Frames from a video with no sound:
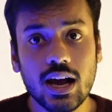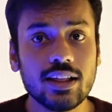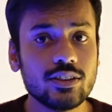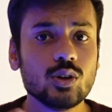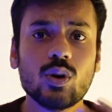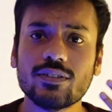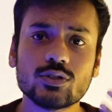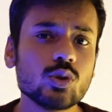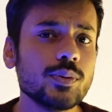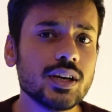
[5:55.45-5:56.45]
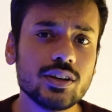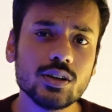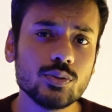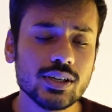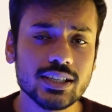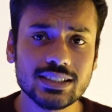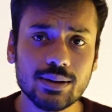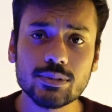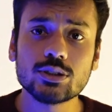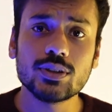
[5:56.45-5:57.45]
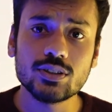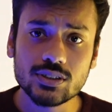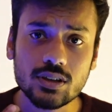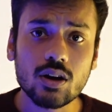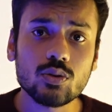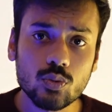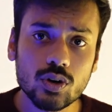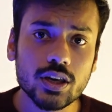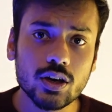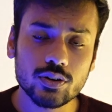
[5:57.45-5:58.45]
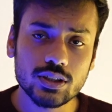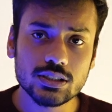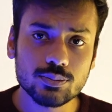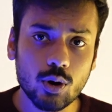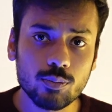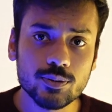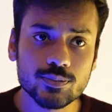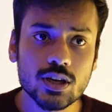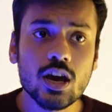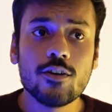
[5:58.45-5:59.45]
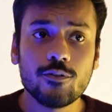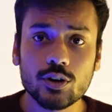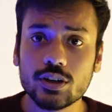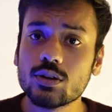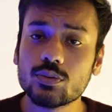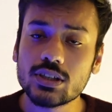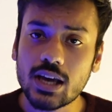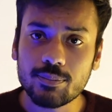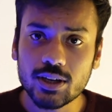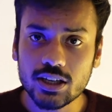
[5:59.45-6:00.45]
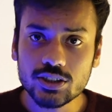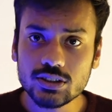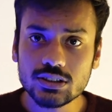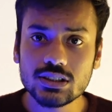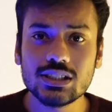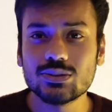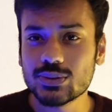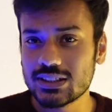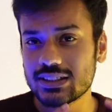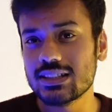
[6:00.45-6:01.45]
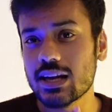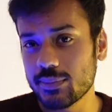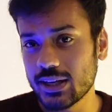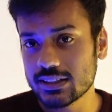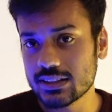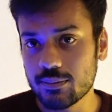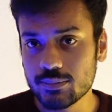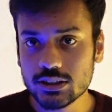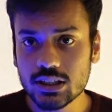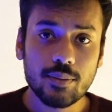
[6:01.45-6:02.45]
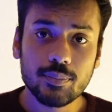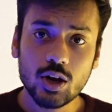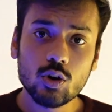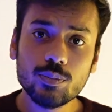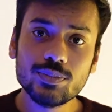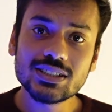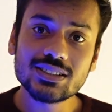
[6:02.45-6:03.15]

And you have so many real world examples when you start working on these problems for real world applications. These were just dummy examples, but I hope this